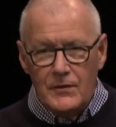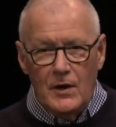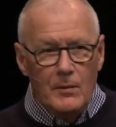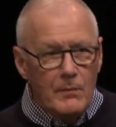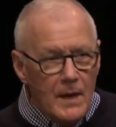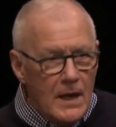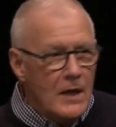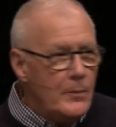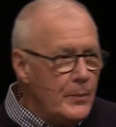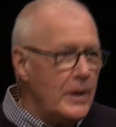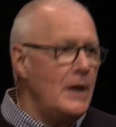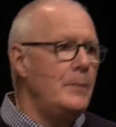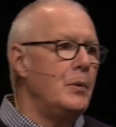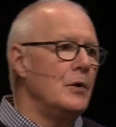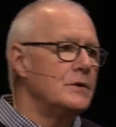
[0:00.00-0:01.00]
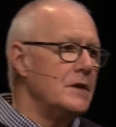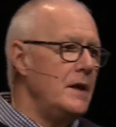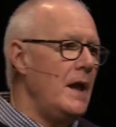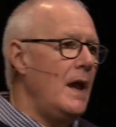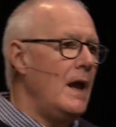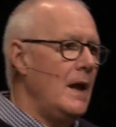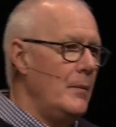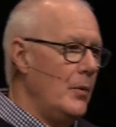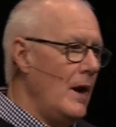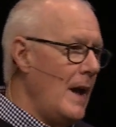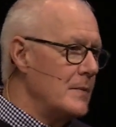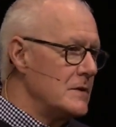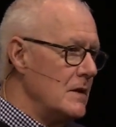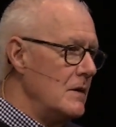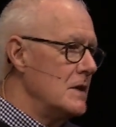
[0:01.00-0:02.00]
There are many people today,
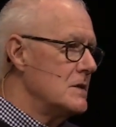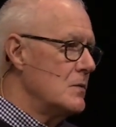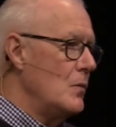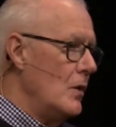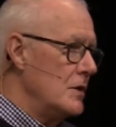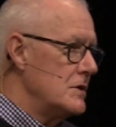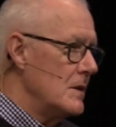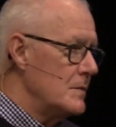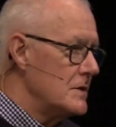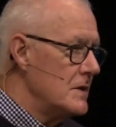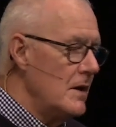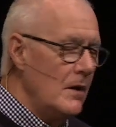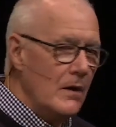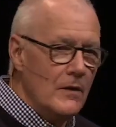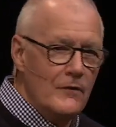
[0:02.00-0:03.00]
perhaps in this worship center,